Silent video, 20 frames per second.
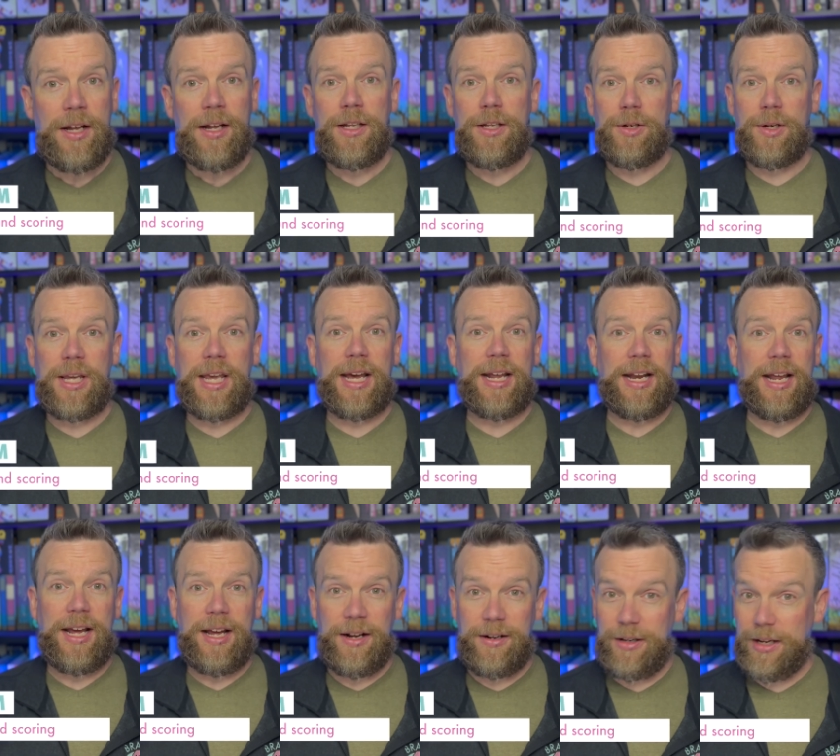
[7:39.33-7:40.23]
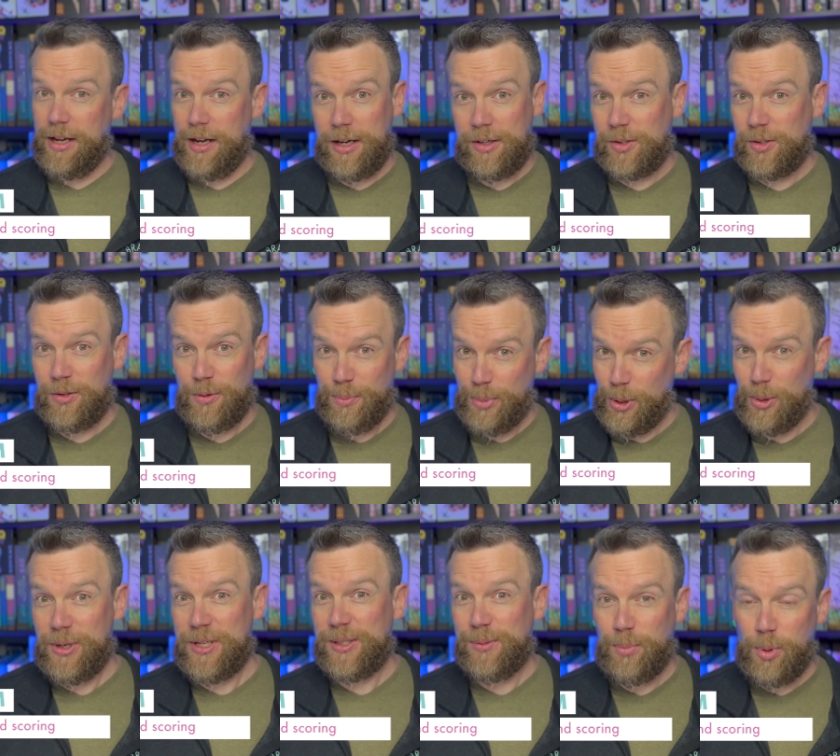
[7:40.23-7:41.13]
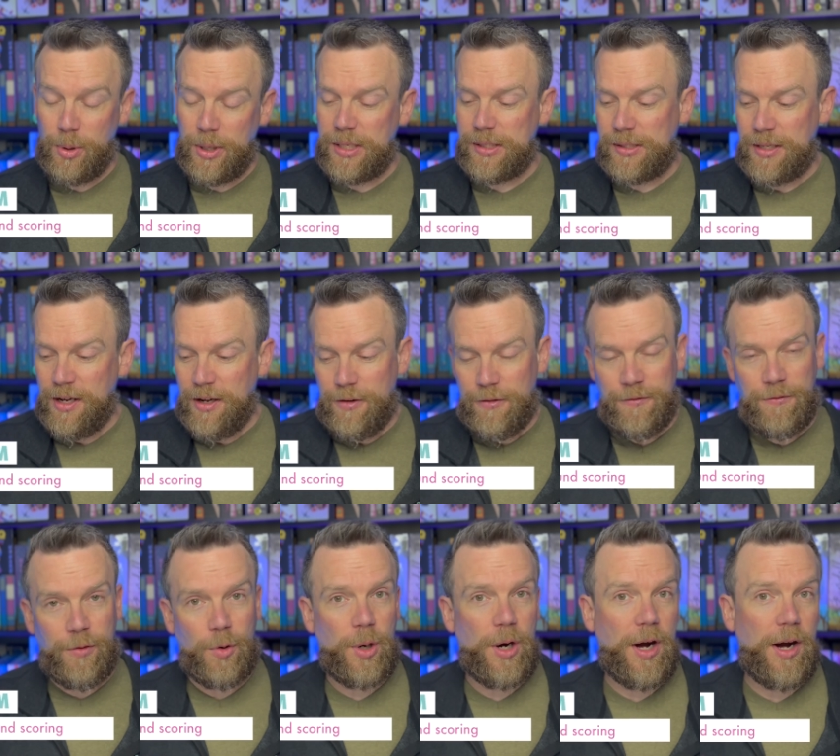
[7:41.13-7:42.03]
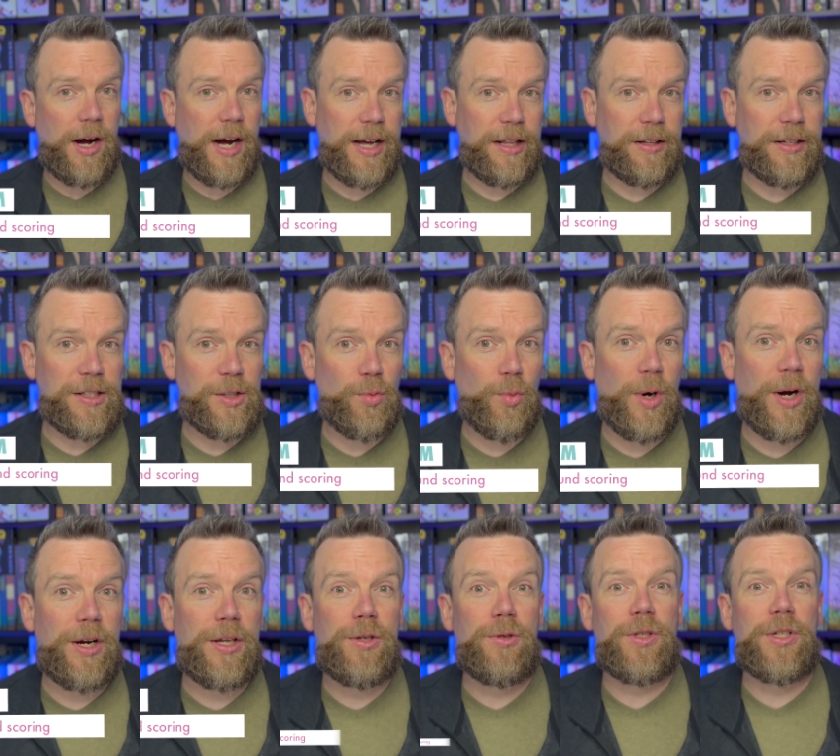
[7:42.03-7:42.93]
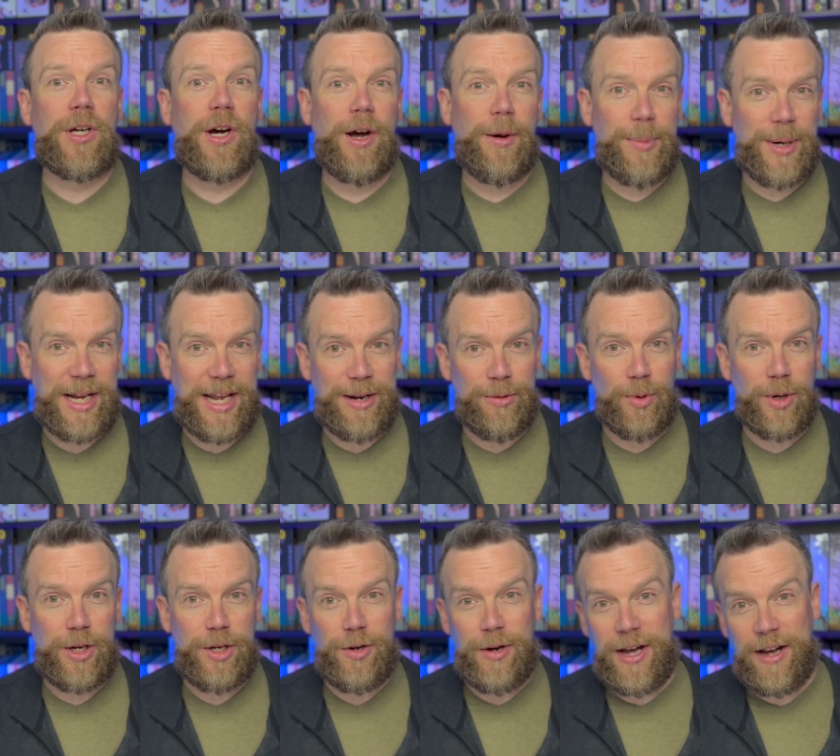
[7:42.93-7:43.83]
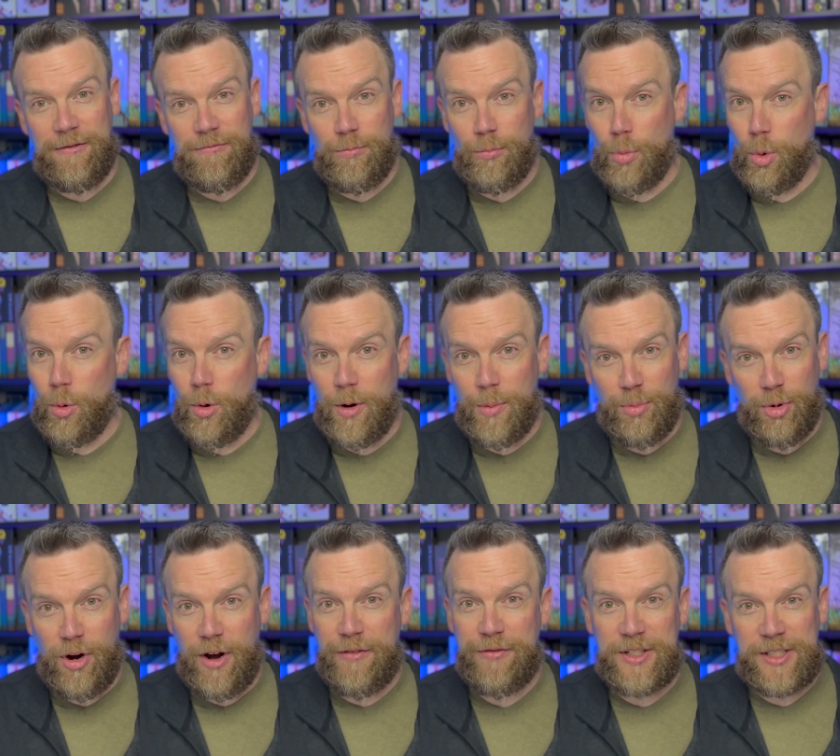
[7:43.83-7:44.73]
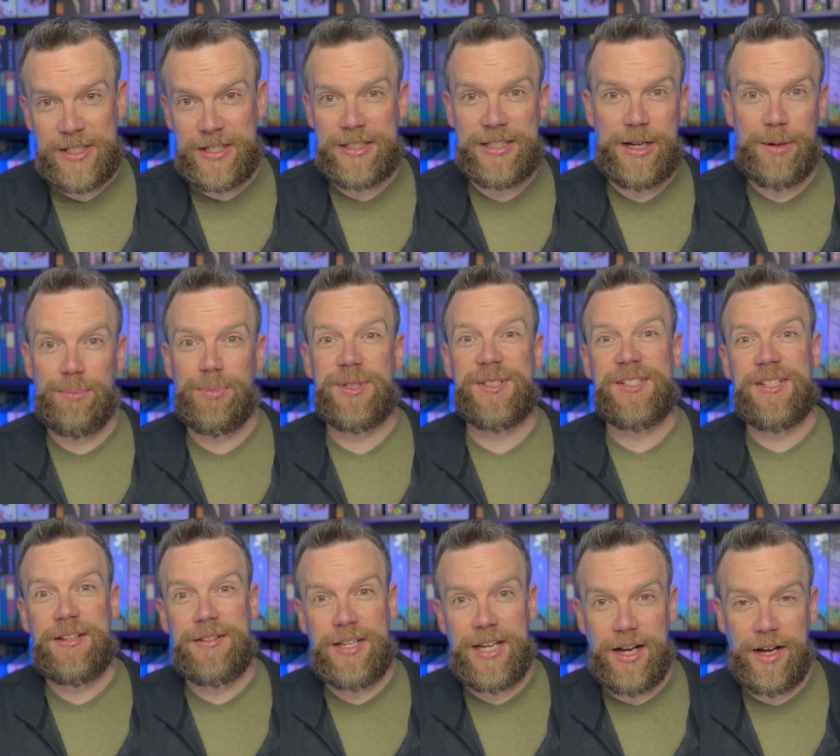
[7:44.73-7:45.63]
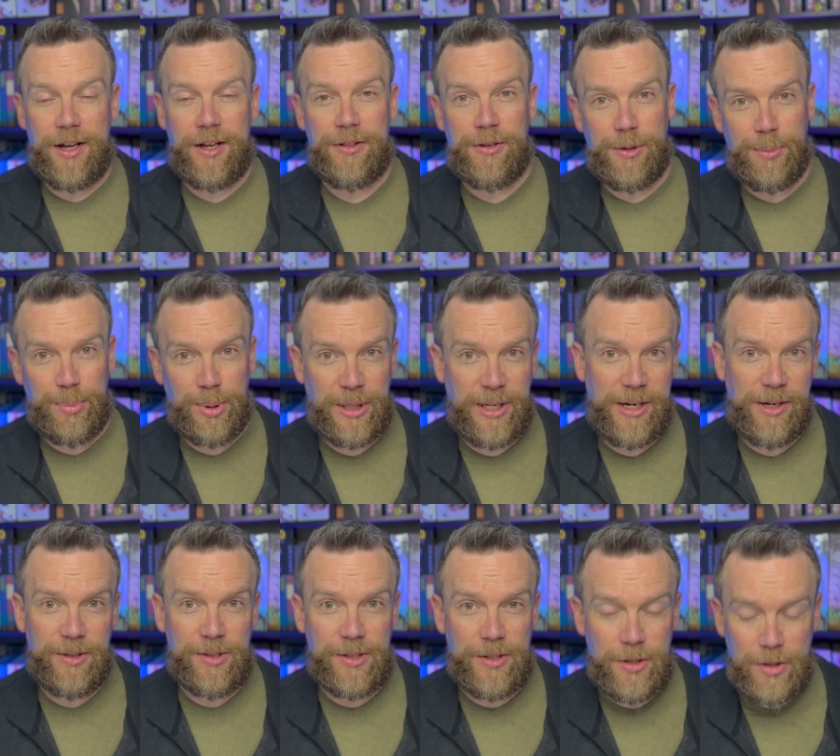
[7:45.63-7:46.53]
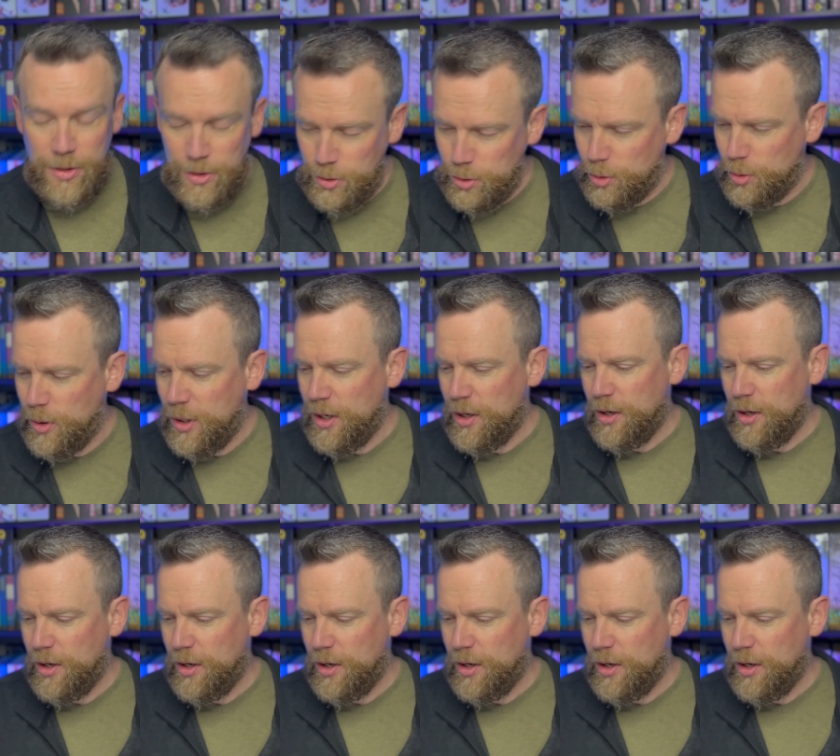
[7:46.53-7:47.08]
You get extra bonus points for islands where you dominate, where you have more profits and temples than the other players do